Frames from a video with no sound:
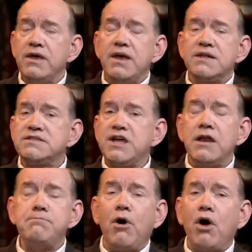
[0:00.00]
It's
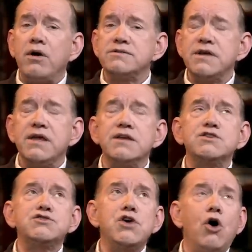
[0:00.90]
10 parts. It is
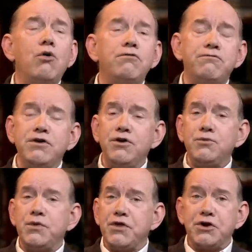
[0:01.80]
so filled
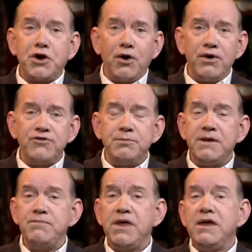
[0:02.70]
with
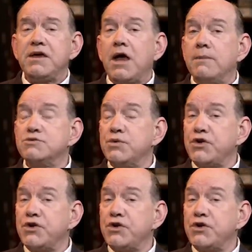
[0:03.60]
encouragement, comes with